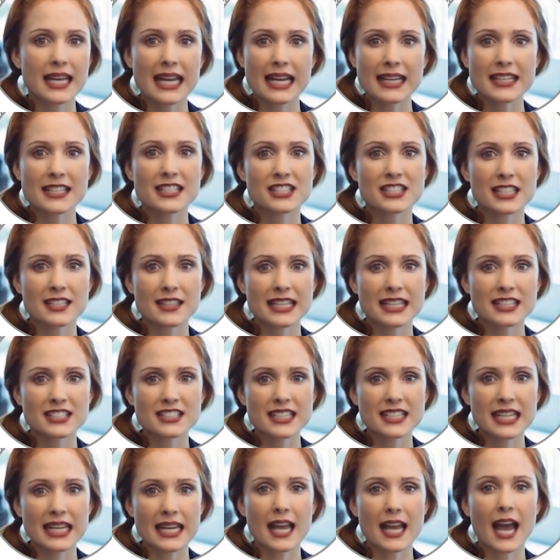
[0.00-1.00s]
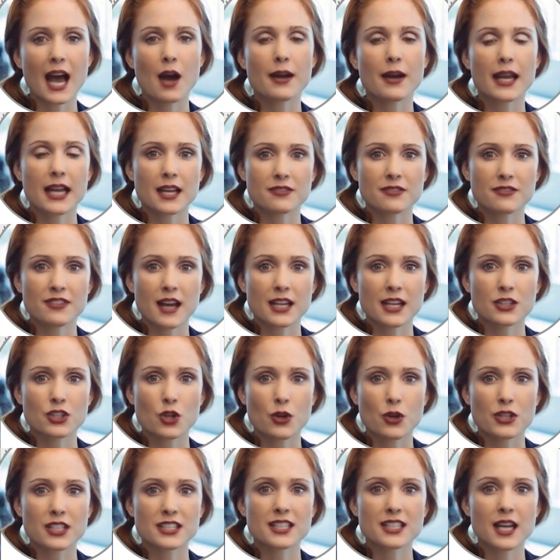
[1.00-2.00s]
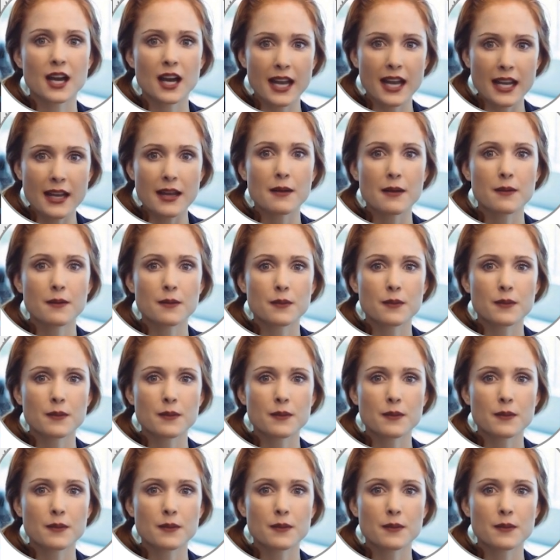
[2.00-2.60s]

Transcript: instantly see how they affect your design,